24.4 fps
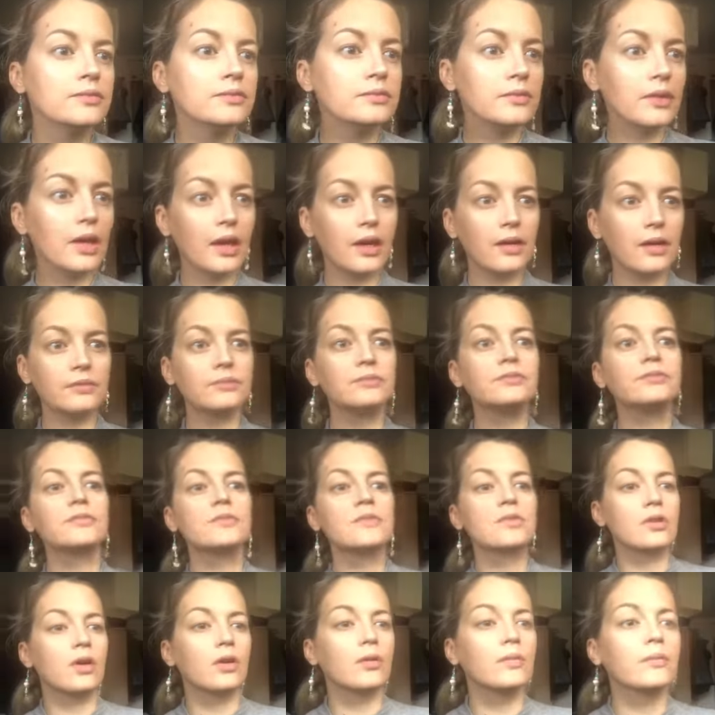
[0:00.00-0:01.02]
Yeah,
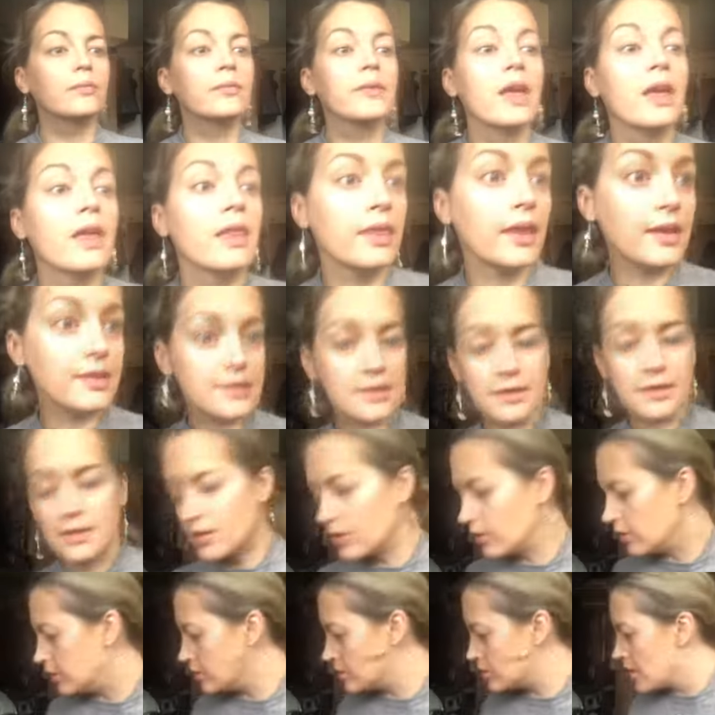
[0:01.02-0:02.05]
so that's
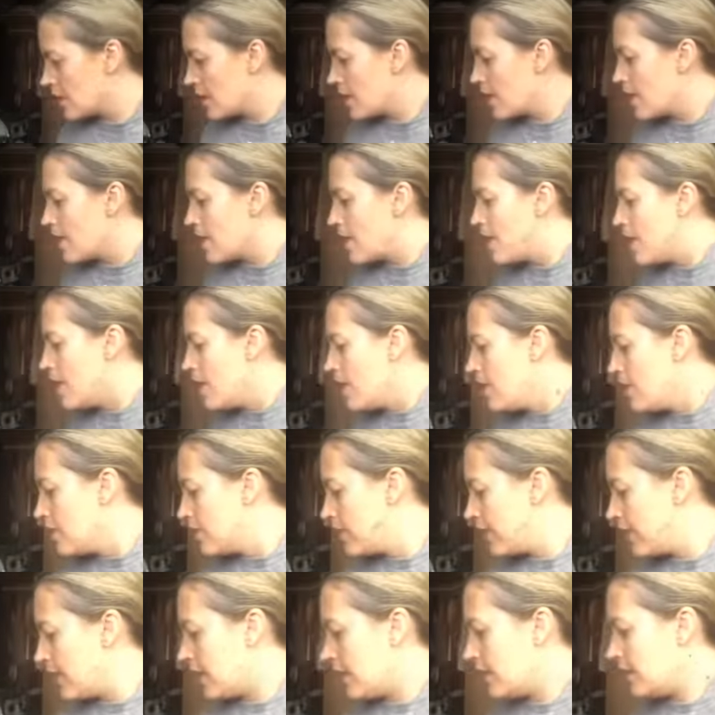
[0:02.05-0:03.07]
good.
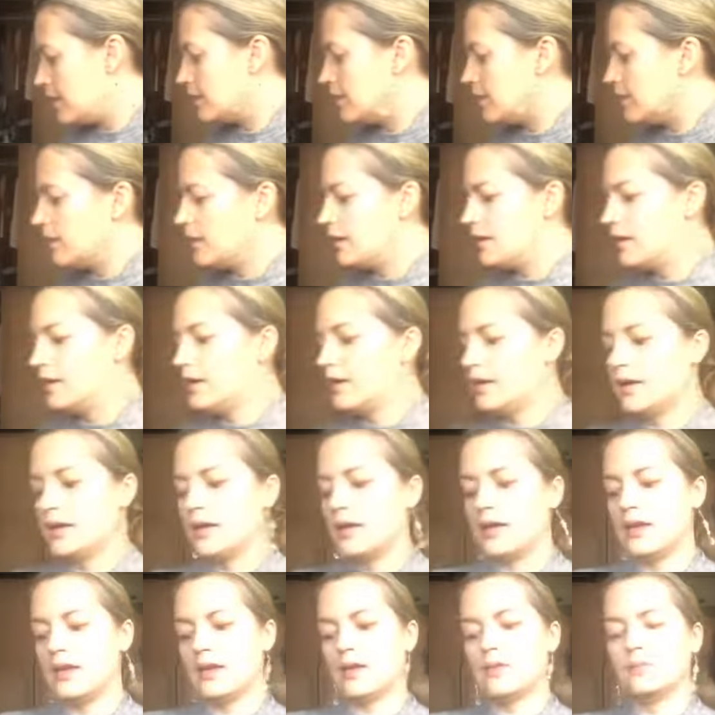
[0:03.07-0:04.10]
Then
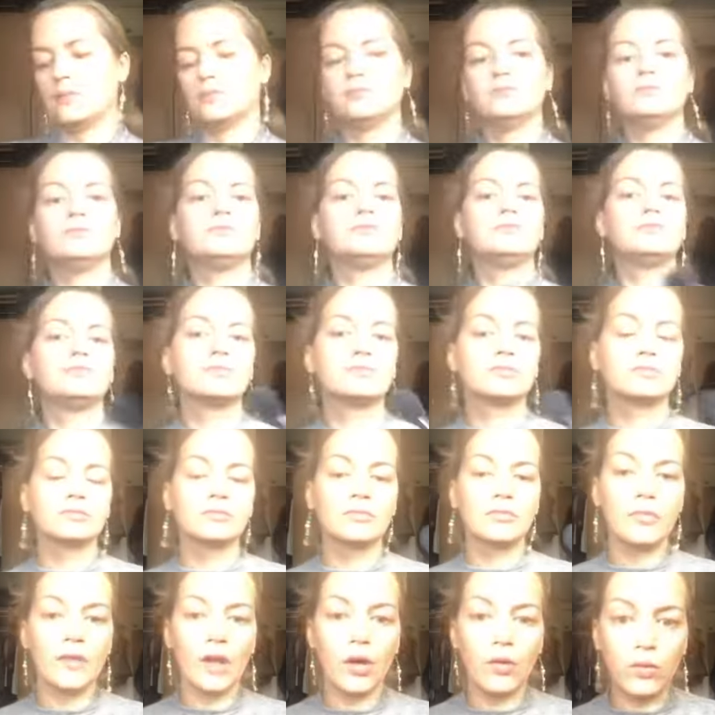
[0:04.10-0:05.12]
I
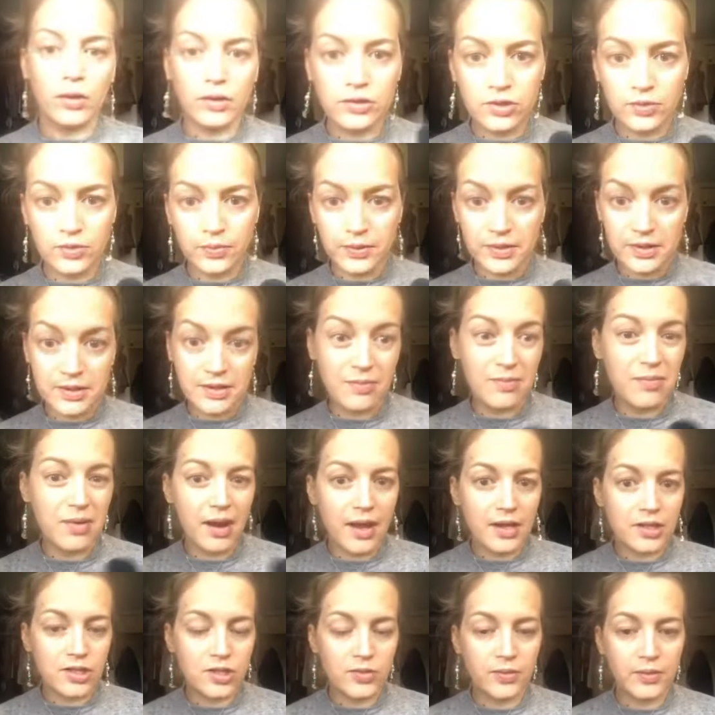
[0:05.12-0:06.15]
want to put some
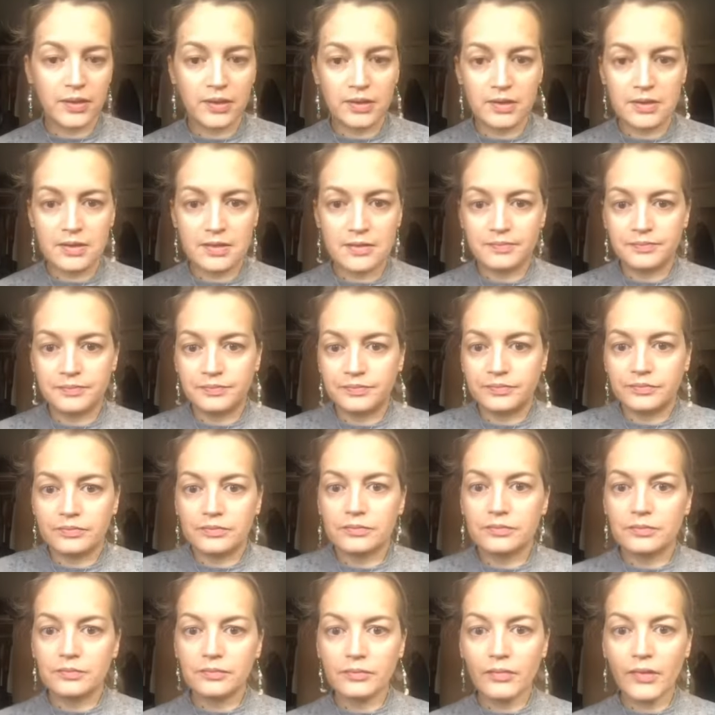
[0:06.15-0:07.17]
blush, because
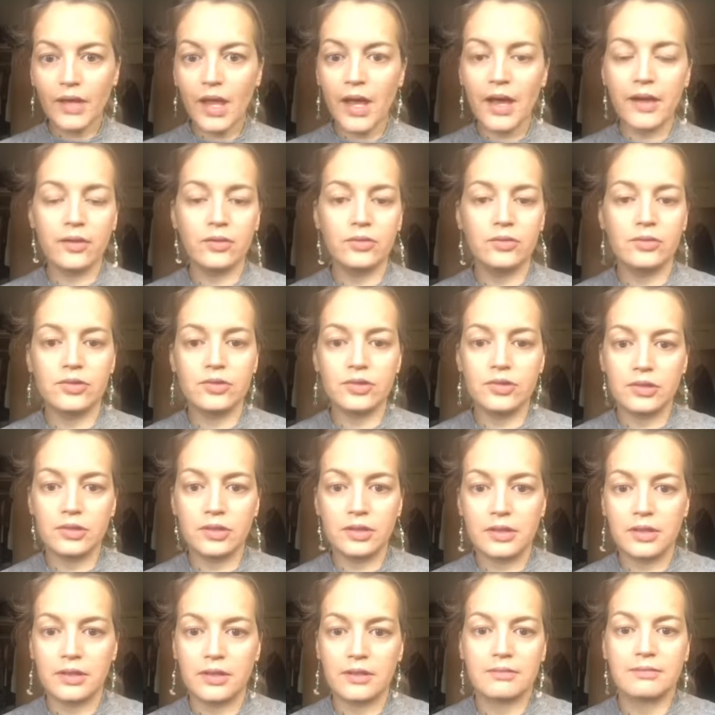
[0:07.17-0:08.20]
I don't want to look
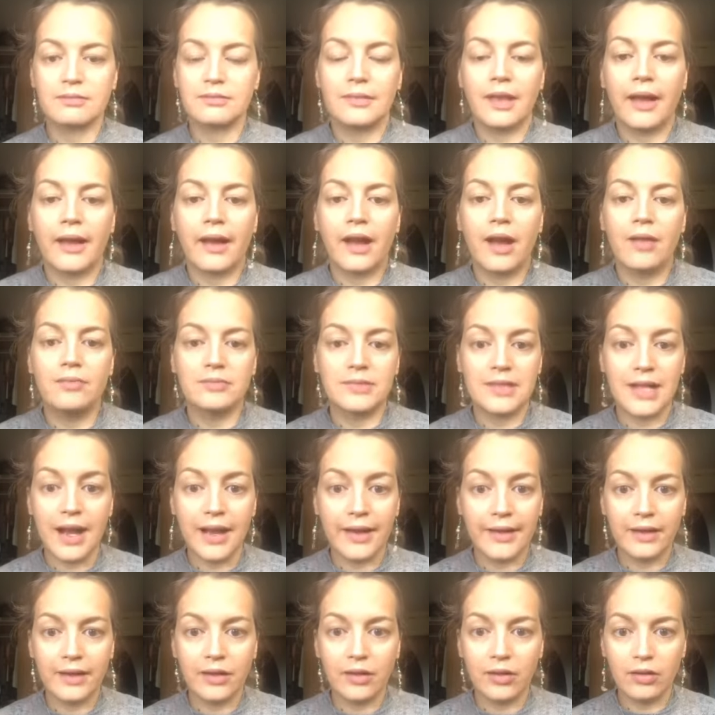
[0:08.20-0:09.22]
like I'm
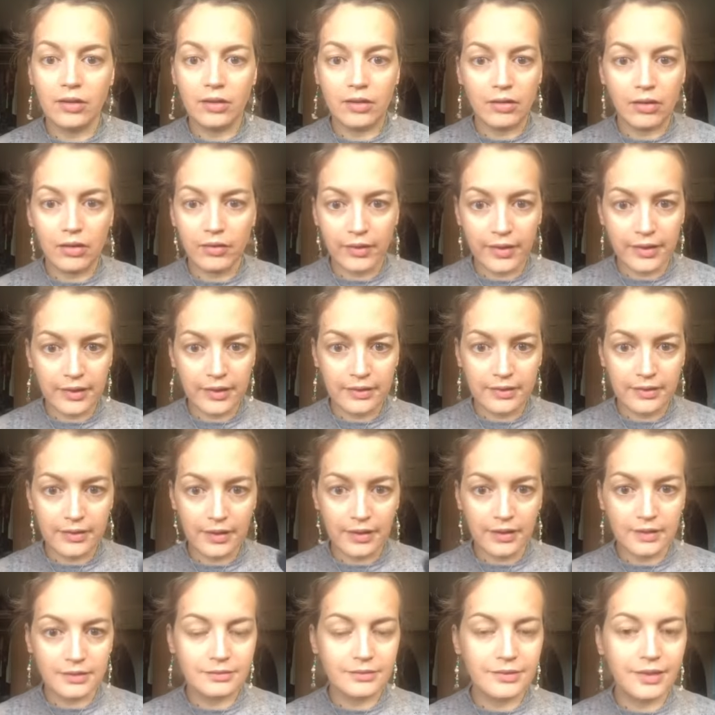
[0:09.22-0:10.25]
dying or
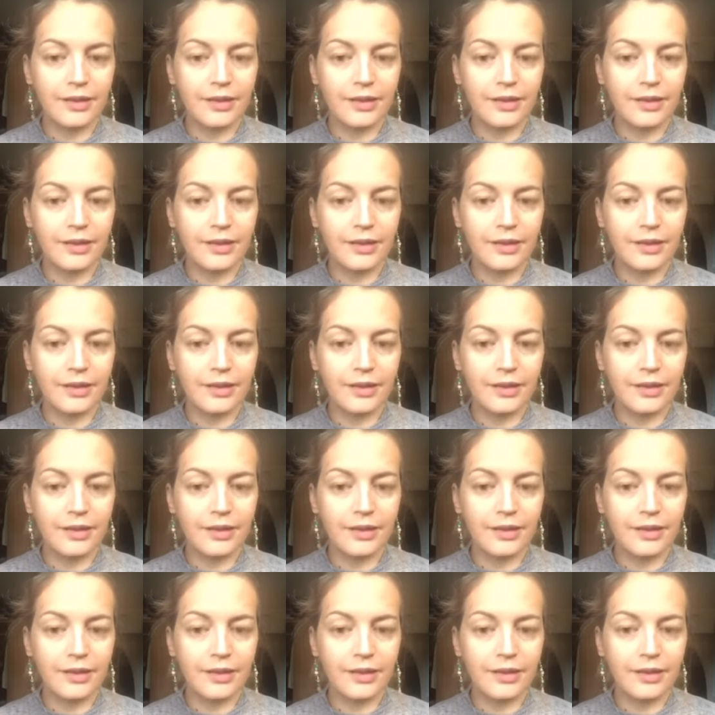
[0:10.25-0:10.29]
anything,